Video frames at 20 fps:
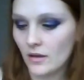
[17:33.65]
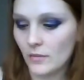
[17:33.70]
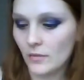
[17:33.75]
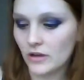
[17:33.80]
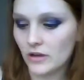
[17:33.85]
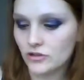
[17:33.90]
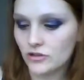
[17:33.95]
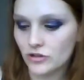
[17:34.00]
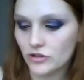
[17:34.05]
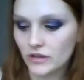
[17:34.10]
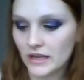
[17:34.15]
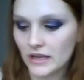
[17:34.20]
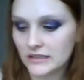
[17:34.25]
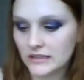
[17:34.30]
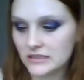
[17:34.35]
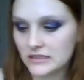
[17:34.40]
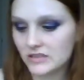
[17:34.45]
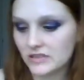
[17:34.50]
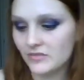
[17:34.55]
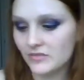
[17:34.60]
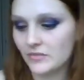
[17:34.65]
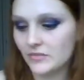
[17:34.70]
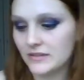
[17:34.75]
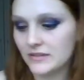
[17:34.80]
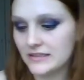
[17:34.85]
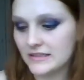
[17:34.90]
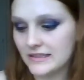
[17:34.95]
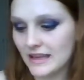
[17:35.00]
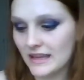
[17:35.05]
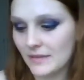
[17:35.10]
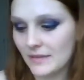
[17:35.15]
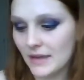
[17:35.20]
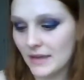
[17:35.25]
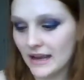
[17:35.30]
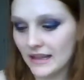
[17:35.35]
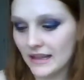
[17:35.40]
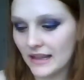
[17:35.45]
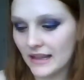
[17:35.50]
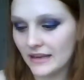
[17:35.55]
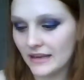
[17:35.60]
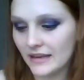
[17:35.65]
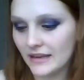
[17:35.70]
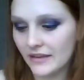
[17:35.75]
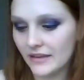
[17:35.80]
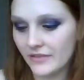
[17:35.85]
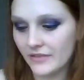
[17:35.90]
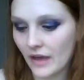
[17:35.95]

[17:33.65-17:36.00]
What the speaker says: I don't like to do it with the same eyeliner